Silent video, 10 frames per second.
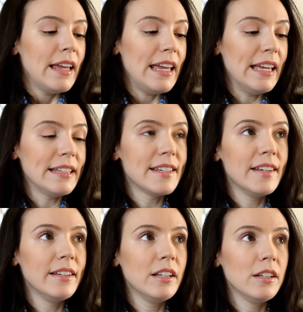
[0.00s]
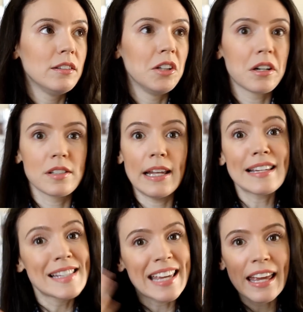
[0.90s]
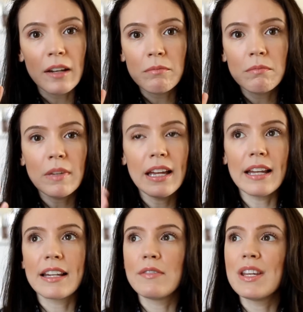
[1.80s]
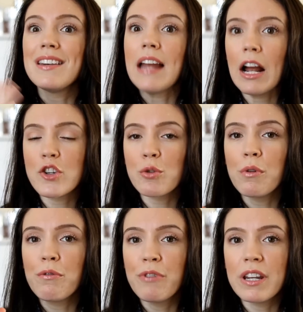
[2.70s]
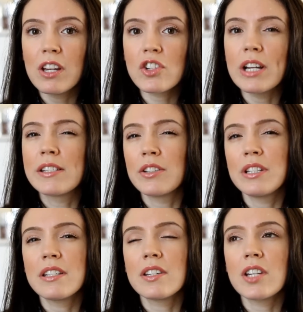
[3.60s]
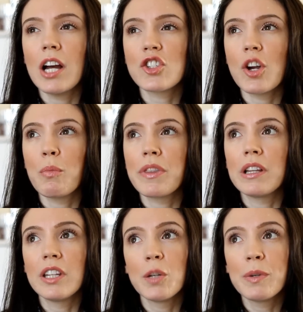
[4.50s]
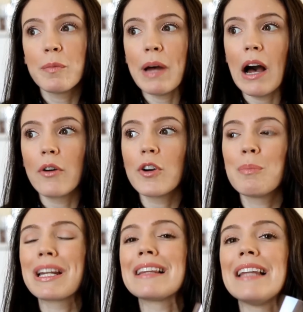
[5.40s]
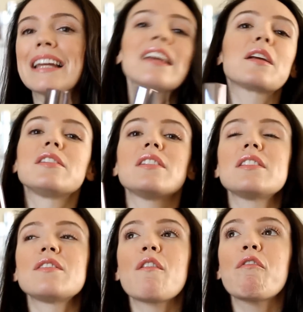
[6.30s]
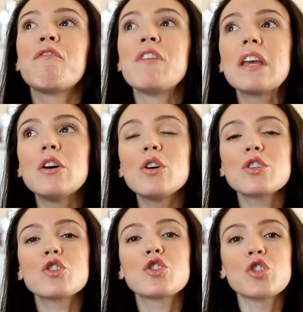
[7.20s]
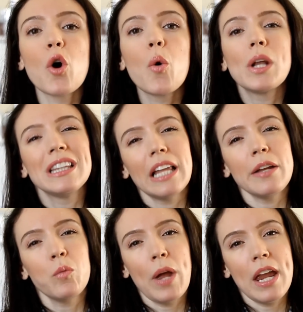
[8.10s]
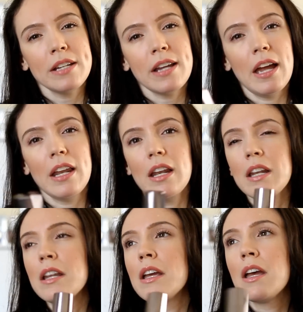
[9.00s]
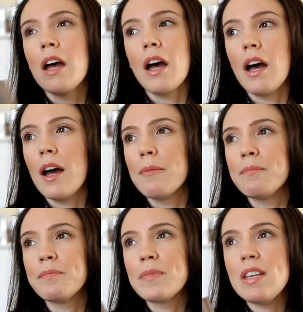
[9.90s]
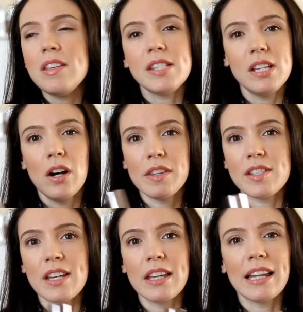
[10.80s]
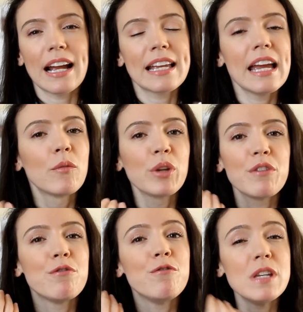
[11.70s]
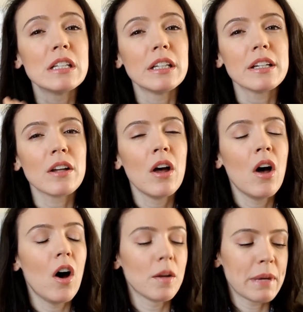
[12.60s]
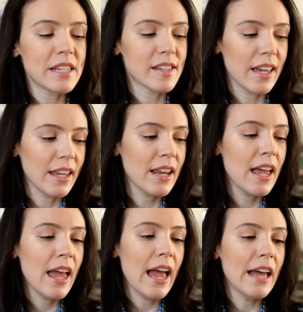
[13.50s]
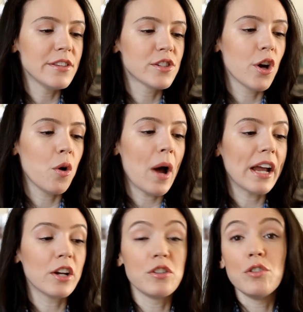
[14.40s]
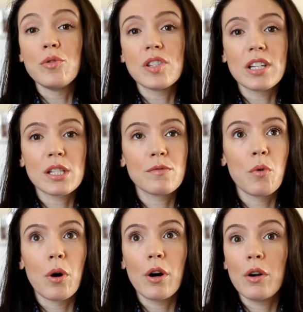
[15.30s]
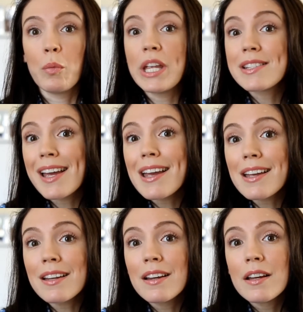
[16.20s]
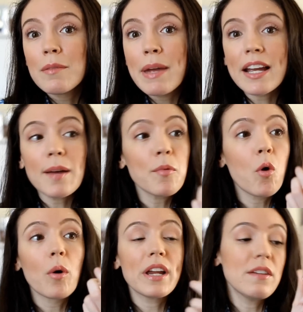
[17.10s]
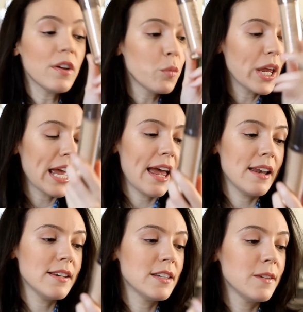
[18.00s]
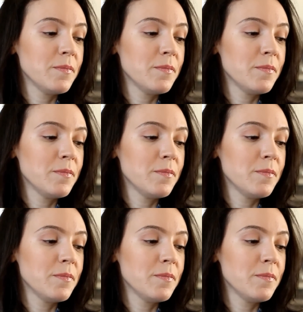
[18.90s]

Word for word: It looks like skin. It gives a natural finish. I still need to touch up with a little bit of powder, but I like it because it feels so lightweight and um, easy on the skin. Like I can't really feel it on my skin. And so I could use this for weekday makeup or even weekend,